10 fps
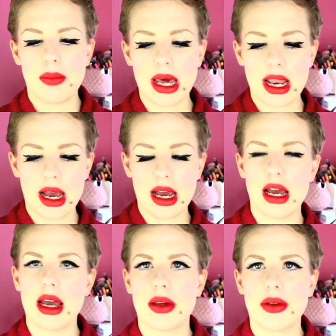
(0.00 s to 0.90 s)

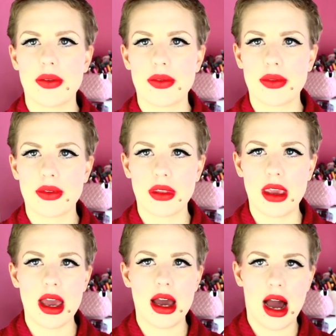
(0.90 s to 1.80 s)
But
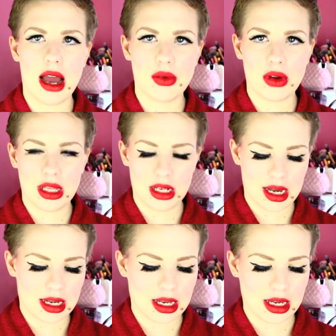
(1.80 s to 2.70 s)
yeah, I really
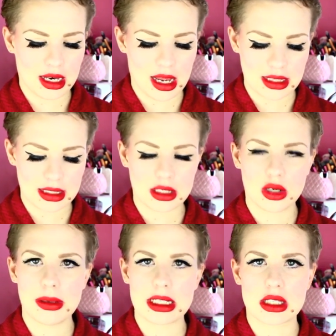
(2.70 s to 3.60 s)
like it. It's a
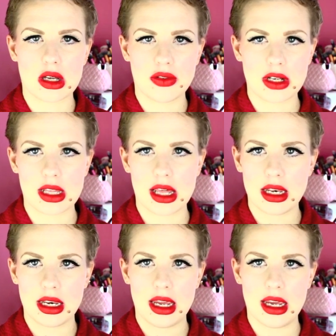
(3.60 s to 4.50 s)
little bit softer
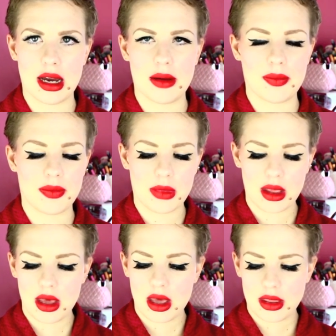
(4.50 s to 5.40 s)
than the
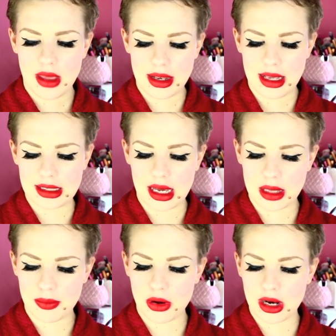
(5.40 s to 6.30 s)
than these
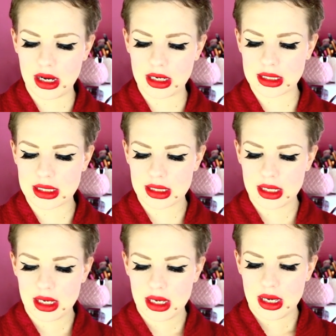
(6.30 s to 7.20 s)
other products,
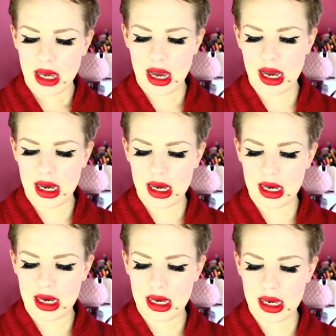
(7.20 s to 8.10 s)

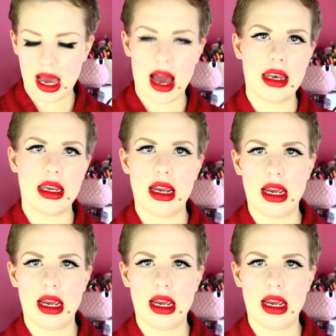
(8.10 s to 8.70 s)
and